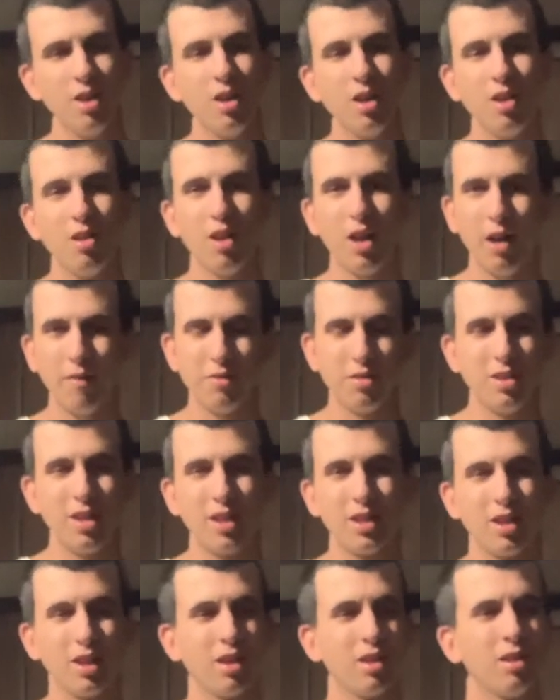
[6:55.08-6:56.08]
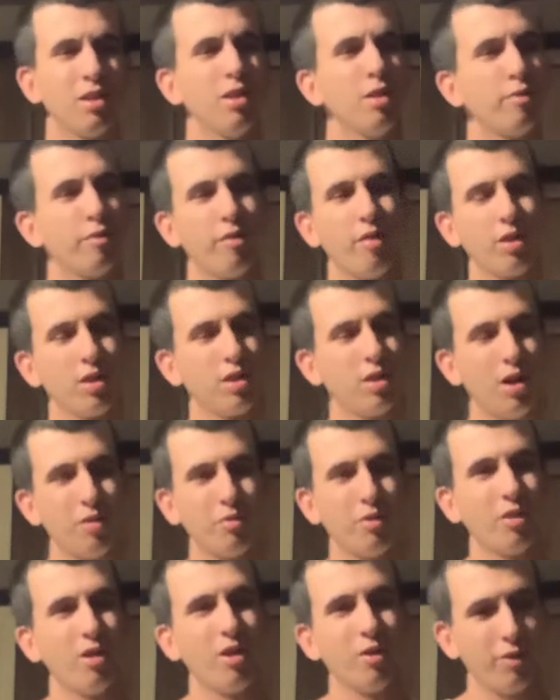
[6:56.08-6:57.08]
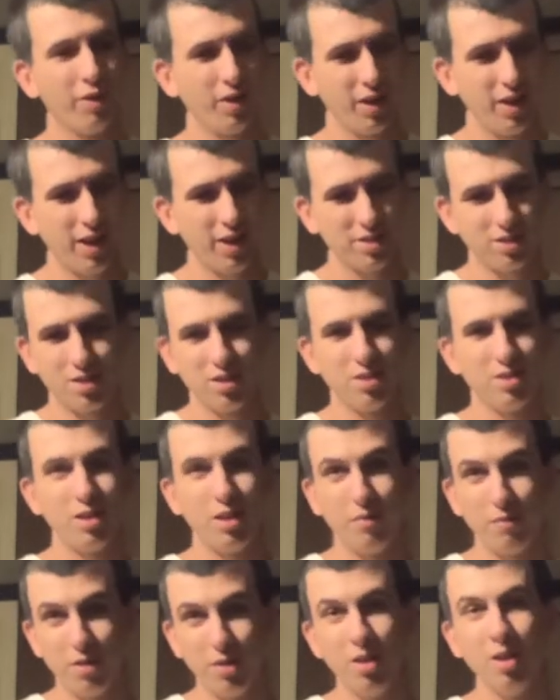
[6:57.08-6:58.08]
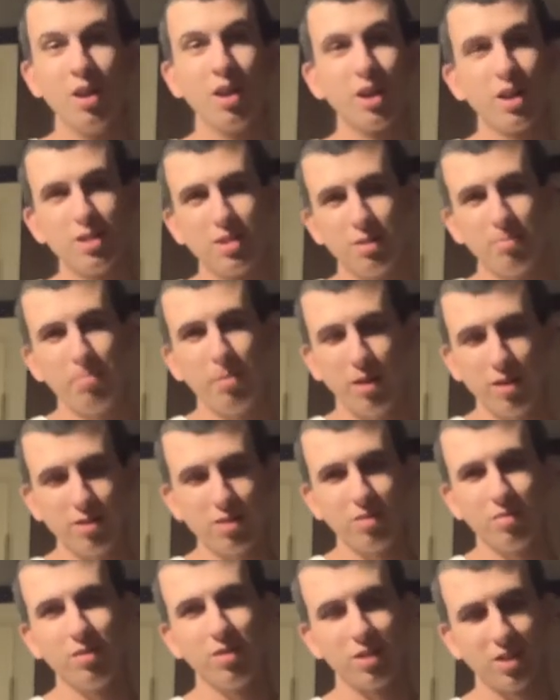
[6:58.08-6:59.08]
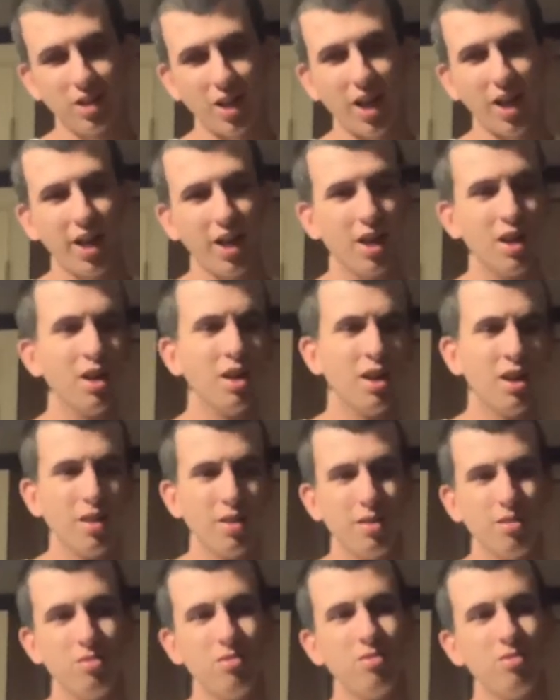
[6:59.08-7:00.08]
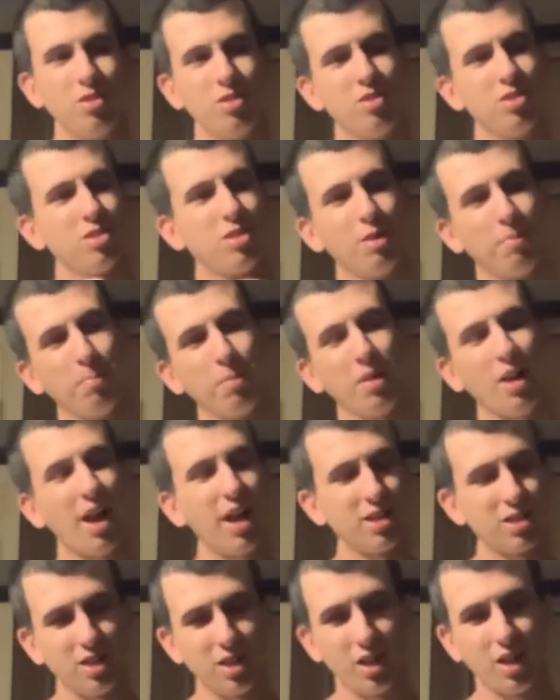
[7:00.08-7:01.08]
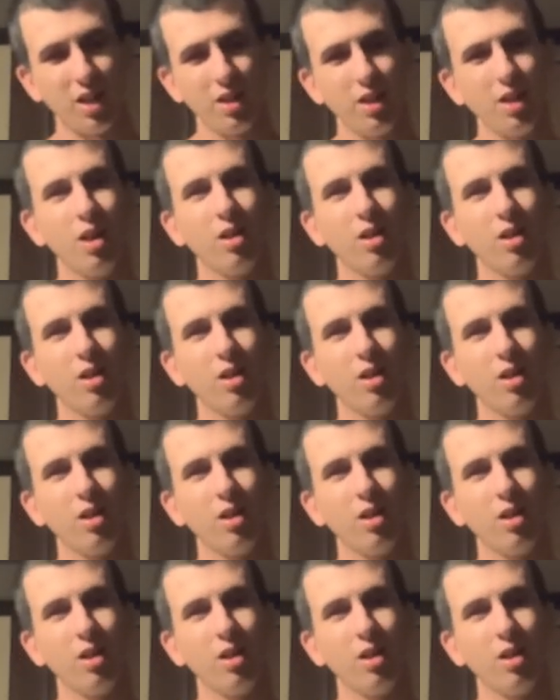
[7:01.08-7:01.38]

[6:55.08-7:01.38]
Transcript: You'd have to take the front cover off, I guess, to see because the buttons are inside. There's usually just a plastic on the